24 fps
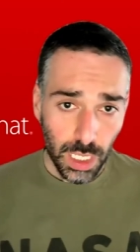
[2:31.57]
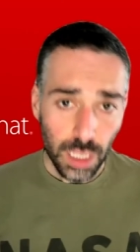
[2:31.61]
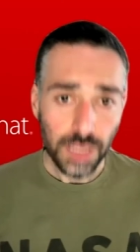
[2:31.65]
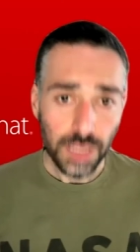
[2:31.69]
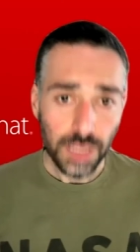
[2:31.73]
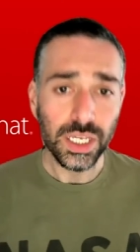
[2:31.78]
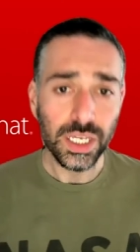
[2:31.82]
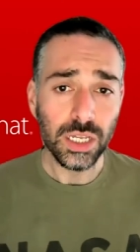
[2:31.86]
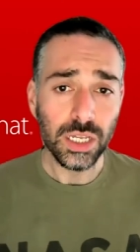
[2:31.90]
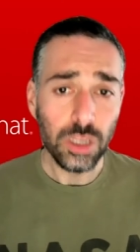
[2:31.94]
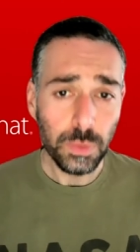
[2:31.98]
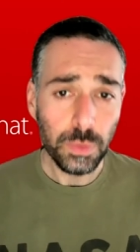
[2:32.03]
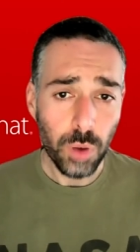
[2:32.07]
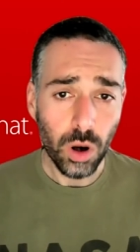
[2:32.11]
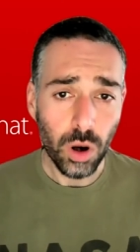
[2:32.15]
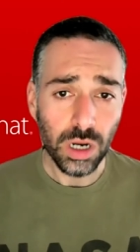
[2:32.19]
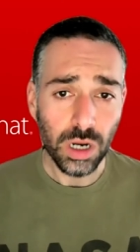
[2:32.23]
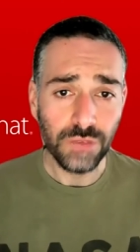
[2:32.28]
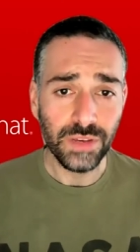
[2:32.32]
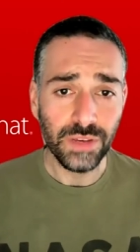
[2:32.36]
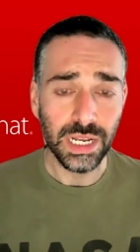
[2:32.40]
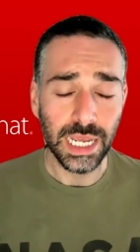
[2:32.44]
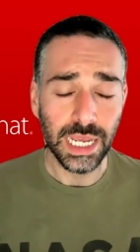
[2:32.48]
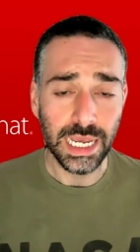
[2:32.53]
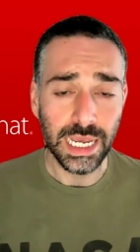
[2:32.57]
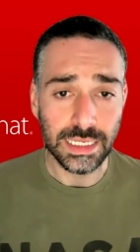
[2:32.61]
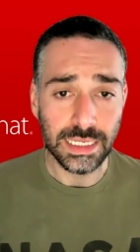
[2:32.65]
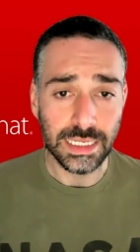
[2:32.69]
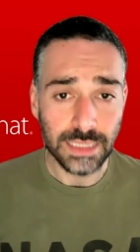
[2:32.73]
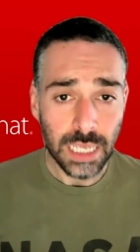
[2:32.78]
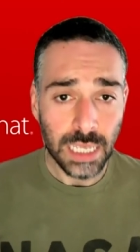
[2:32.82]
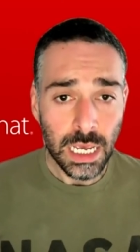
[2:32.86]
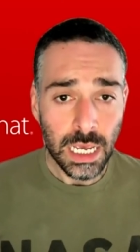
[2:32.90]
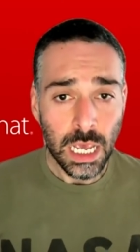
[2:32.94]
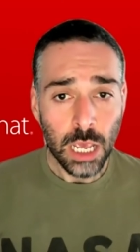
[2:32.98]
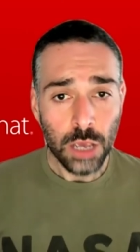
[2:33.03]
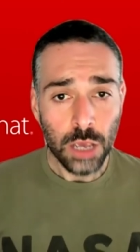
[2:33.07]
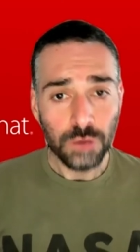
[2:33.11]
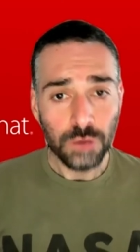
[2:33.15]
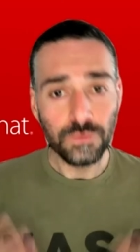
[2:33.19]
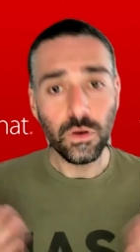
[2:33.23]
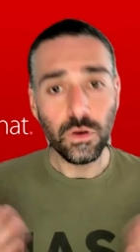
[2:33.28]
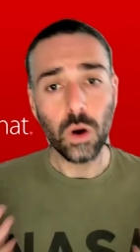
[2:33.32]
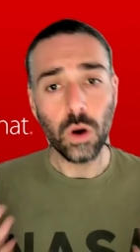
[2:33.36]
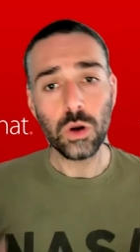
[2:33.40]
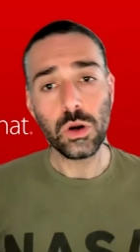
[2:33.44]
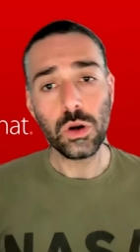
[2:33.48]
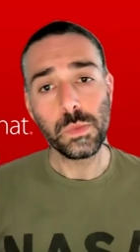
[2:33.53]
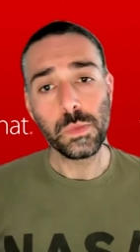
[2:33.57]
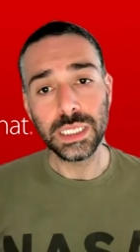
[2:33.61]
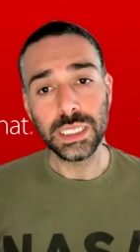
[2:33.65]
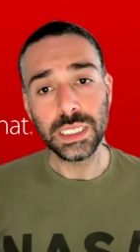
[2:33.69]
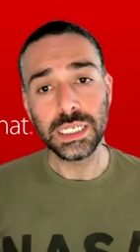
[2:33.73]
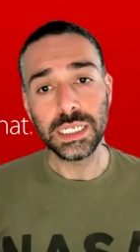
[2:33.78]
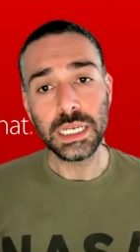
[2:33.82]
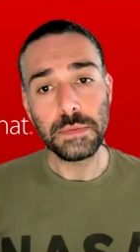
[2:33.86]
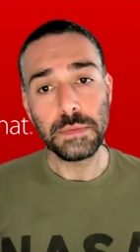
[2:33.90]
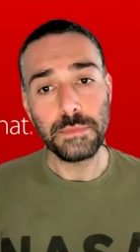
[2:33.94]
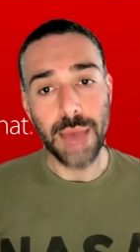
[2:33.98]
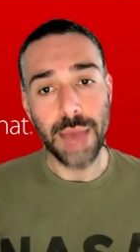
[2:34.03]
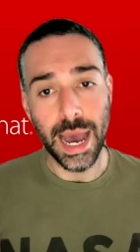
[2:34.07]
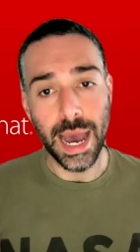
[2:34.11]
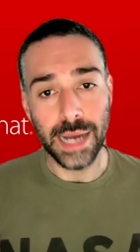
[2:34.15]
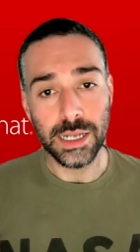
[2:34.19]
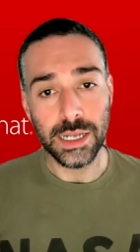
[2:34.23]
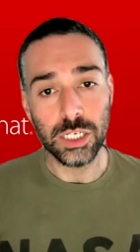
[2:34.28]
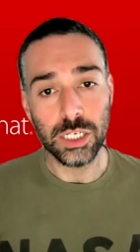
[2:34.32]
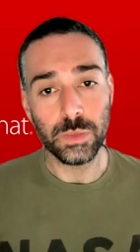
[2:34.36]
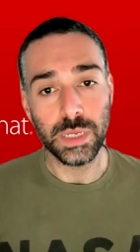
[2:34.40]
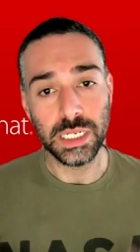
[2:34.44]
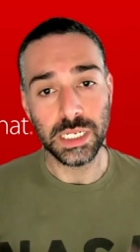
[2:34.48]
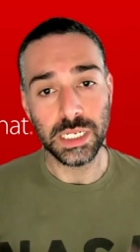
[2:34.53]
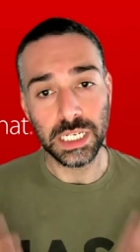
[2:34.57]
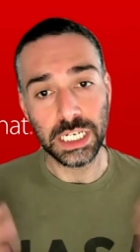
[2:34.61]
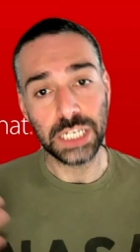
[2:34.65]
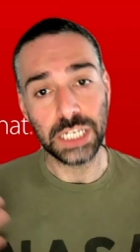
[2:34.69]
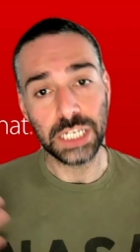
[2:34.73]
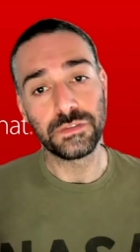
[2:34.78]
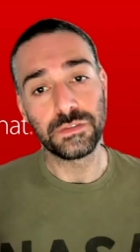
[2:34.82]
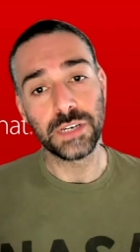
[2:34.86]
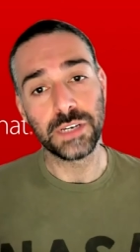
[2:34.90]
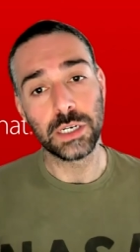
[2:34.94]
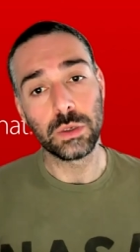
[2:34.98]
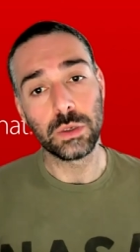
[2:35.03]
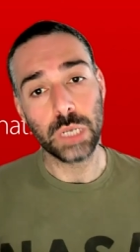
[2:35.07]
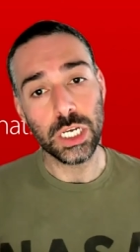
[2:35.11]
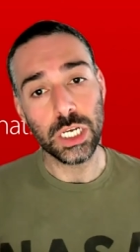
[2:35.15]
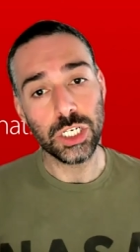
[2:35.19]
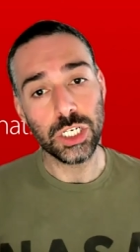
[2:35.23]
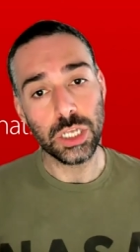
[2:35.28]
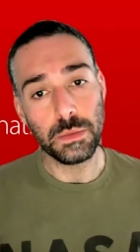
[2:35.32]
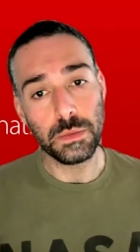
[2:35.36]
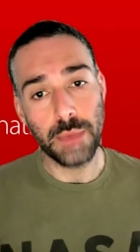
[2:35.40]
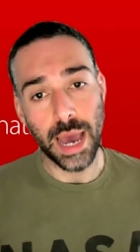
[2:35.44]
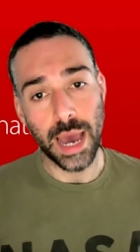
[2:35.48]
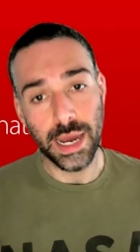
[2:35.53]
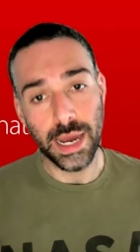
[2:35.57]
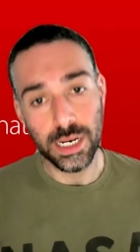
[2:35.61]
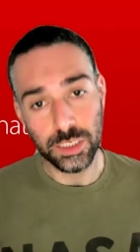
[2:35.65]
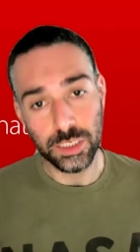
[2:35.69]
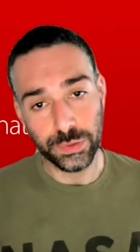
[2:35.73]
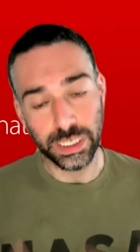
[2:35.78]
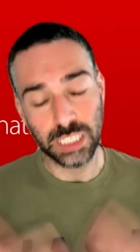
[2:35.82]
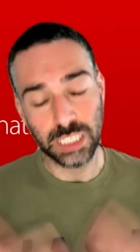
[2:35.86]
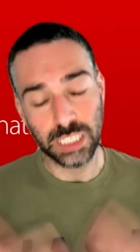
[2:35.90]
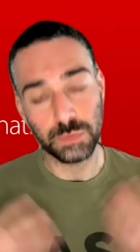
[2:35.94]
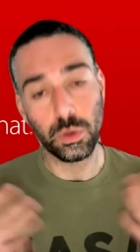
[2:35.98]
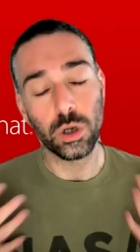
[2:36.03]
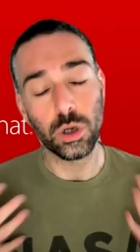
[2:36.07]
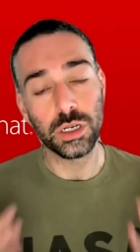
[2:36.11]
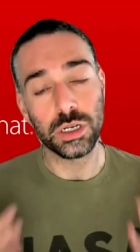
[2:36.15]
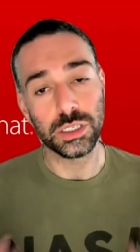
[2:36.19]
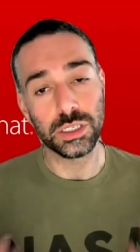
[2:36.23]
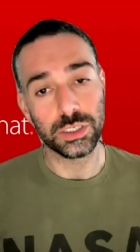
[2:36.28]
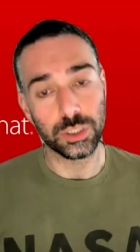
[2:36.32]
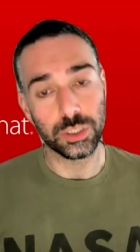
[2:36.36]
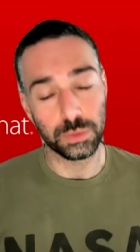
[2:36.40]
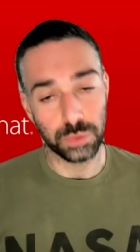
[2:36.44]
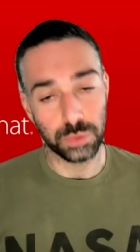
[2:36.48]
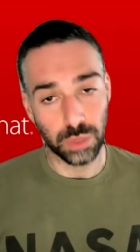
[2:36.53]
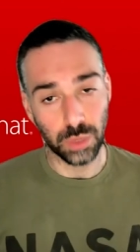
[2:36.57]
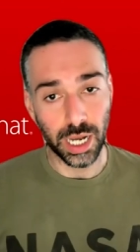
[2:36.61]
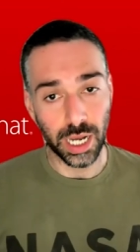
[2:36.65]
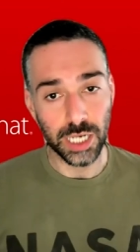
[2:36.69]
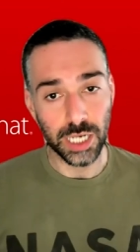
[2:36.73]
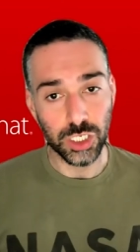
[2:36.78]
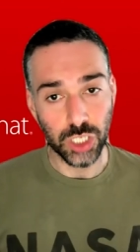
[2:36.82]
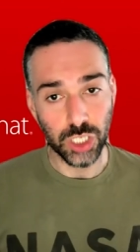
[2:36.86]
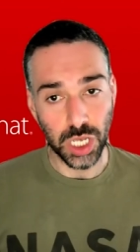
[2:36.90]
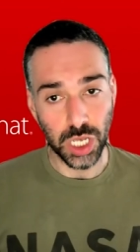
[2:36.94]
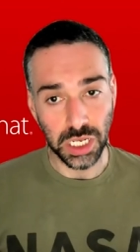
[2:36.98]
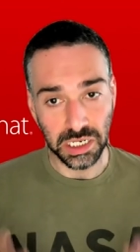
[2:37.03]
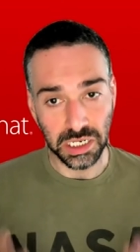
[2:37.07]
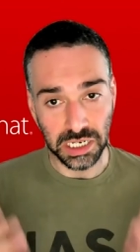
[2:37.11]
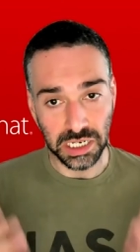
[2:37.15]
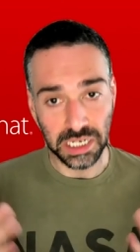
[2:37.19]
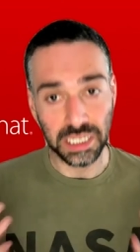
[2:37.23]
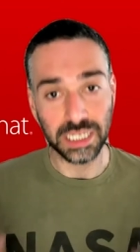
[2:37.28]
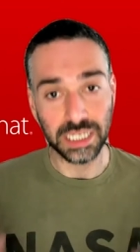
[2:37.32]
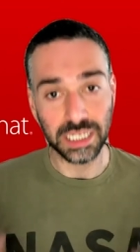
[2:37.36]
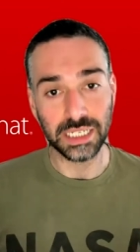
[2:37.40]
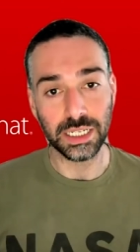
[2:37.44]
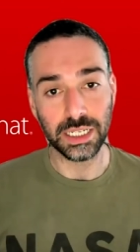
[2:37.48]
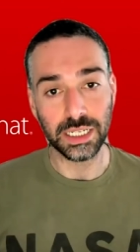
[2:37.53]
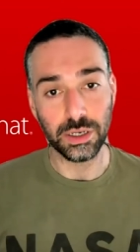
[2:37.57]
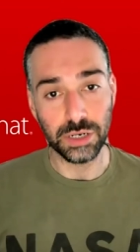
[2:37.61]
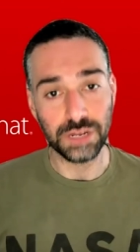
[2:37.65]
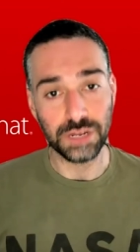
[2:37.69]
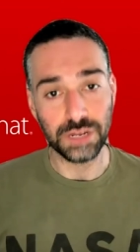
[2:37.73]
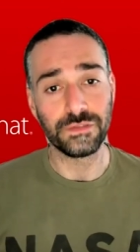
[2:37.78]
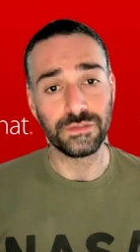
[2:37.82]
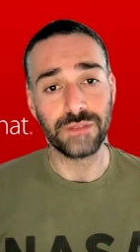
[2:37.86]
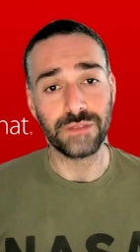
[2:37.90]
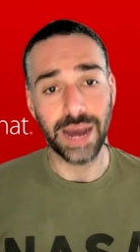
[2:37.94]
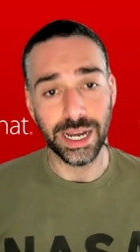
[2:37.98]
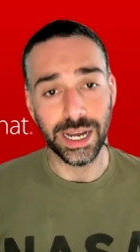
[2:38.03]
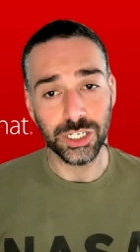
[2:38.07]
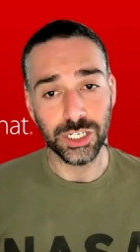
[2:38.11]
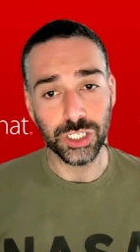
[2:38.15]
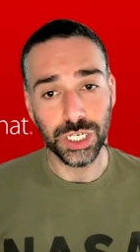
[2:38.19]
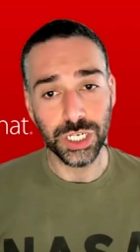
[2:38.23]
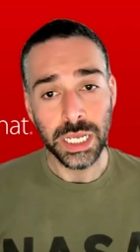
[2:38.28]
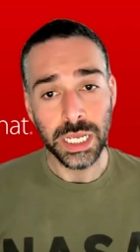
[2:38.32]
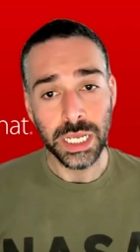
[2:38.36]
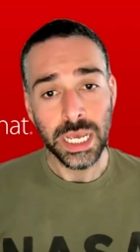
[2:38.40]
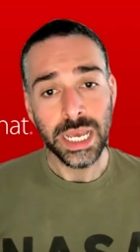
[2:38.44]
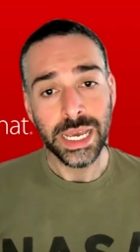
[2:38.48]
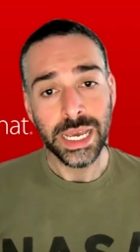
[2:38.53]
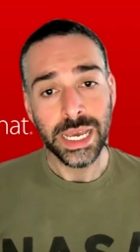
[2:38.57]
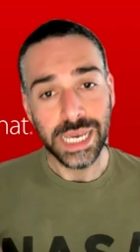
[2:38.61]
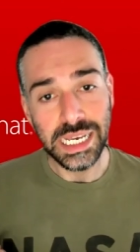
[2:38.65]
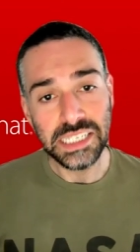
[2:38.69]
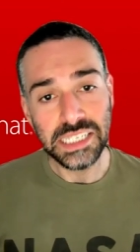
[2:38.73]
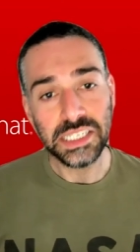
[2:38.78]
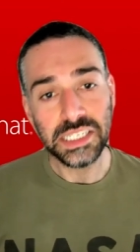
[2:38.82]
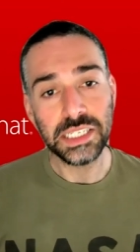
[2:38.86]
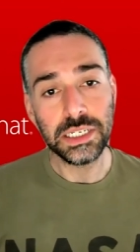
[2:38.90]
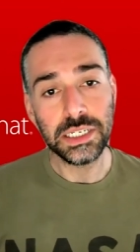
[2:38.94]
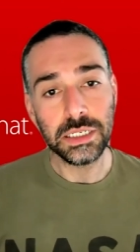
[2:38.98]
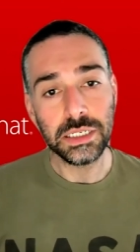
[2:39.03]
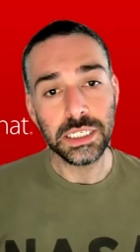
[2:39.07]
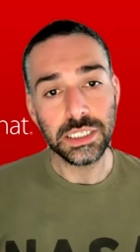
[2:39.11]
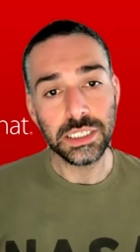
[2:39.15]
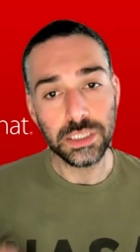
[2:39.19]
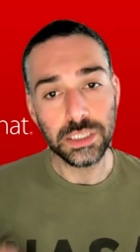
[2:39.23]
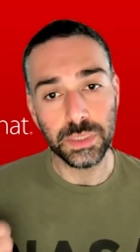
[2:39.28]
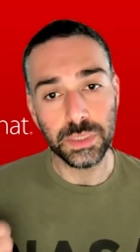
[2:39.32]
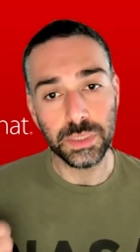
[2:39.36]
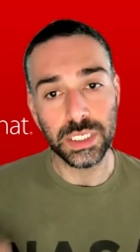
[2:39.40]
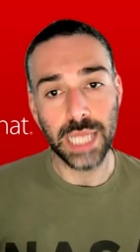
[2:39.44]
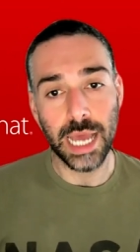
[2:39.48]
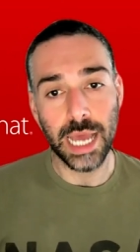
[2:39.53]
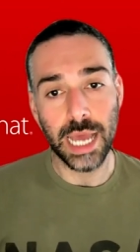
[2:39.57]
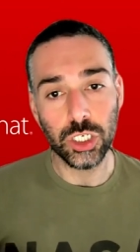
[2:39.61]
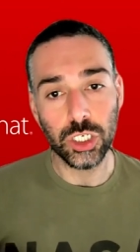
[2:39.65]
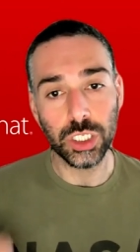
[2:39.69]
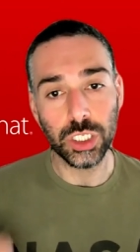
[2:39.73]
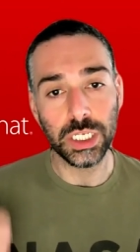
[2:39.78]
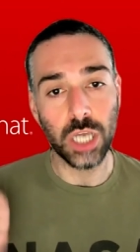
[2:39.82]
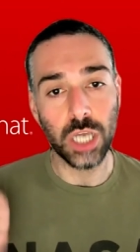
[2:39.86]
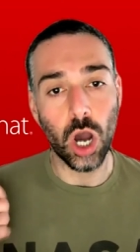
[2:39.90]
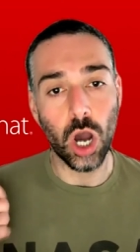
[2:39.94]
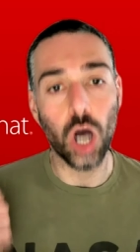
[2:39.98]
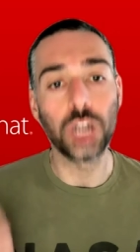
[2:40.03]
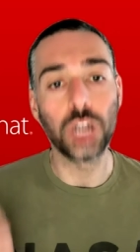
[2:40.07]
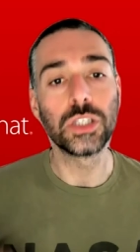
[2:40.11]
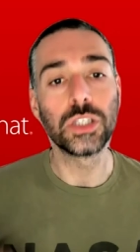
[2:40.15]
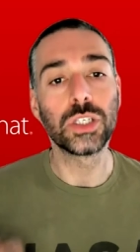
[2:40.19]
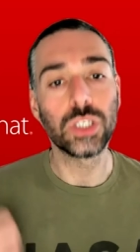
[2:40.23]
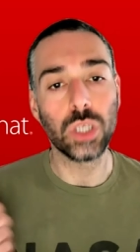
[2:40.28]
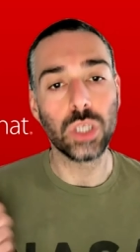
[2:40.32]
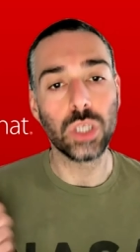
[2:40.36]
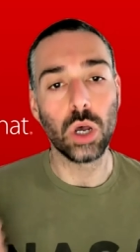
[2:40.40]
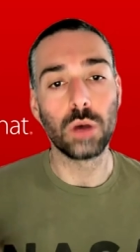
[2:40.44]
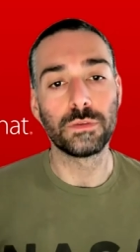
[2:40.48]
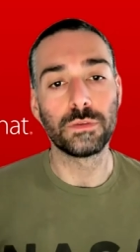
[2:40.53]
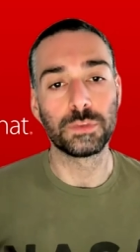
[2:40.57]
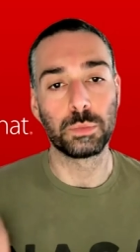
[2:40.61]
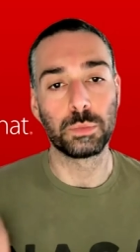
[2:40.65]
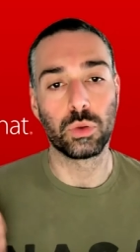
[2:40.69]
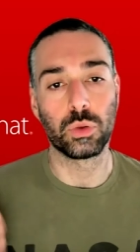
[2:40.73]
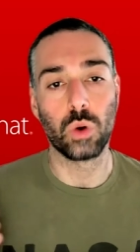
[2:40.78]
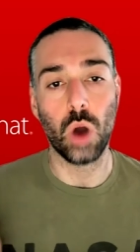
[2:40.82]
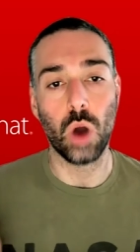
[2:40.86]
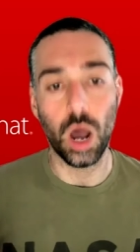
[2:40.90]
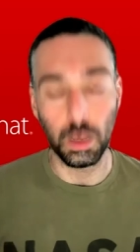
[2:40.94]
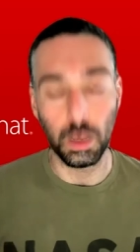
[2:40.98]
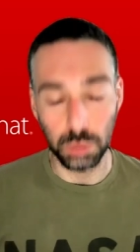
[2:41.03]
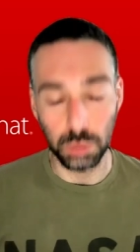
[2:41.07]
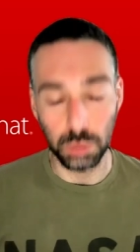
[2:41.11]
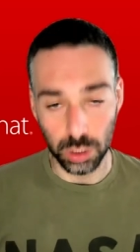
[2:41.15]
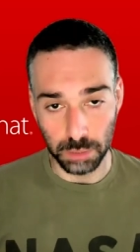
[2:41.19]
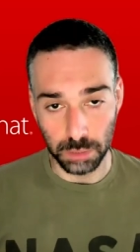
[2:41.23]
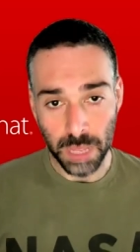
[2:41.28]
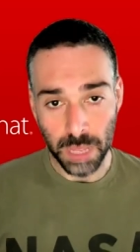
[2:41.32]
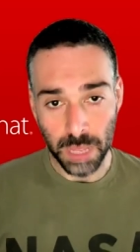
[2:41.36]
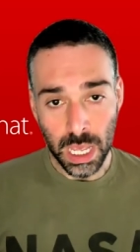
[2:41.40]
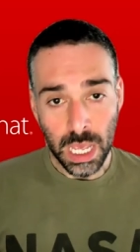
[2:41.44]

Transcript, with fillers: The other part of it is Vulnerability management and configuration management as part of the supply chain in a declarative fashion is still a substantially unsolved problem